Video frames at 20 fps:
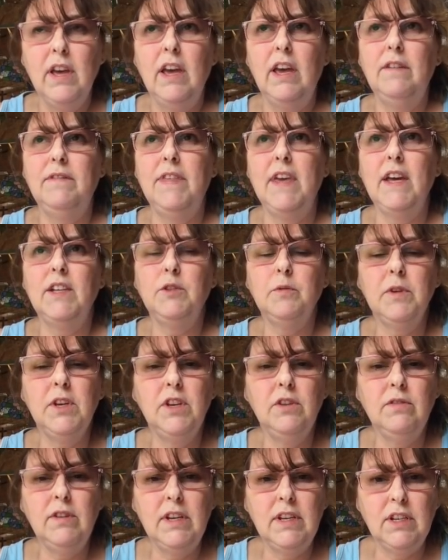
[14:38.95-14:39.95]
If that's what
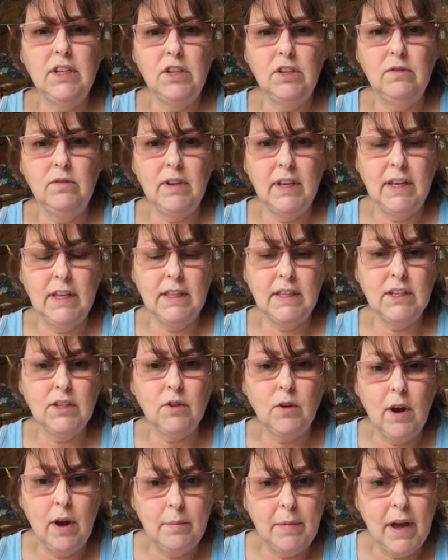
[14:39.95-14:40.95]
you need to do to get this
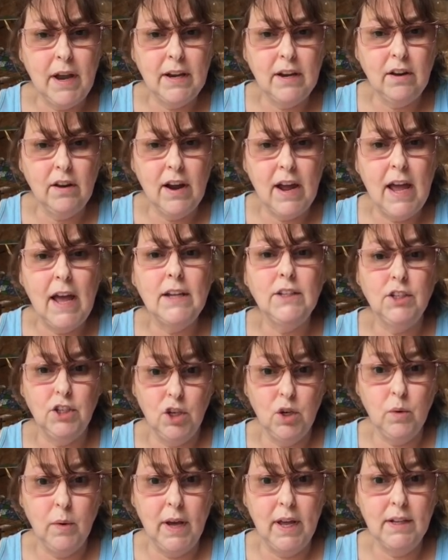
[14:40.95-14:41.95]
crap out of your head,
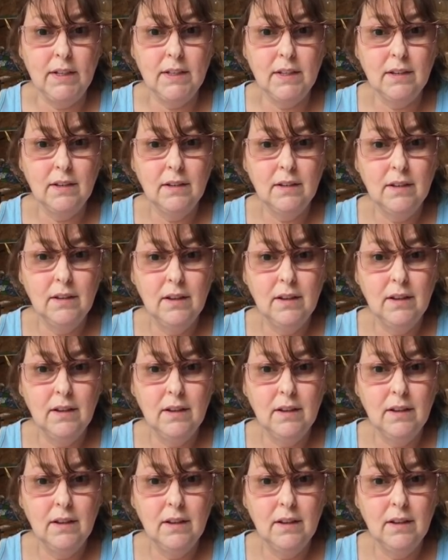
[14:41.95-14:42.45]
do it.